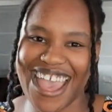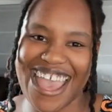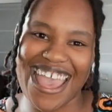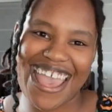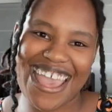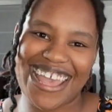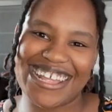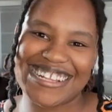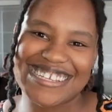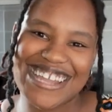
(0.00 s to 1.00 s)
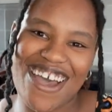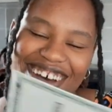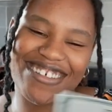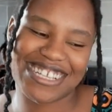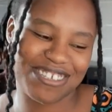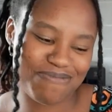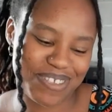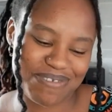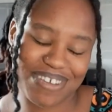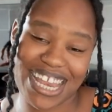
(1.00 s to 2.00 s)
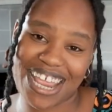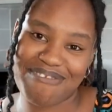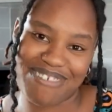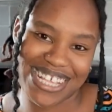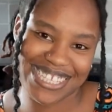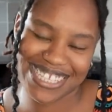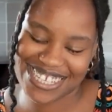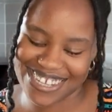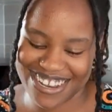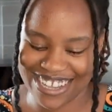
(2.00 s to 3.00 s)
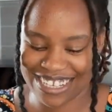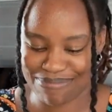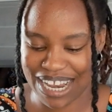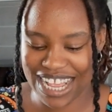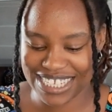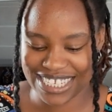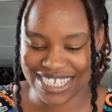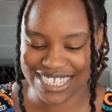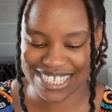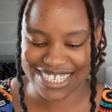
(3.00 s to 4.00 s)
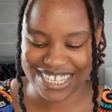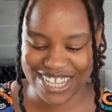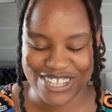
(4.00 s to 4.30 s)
and now they told me to wait 8 weeks to collect my license.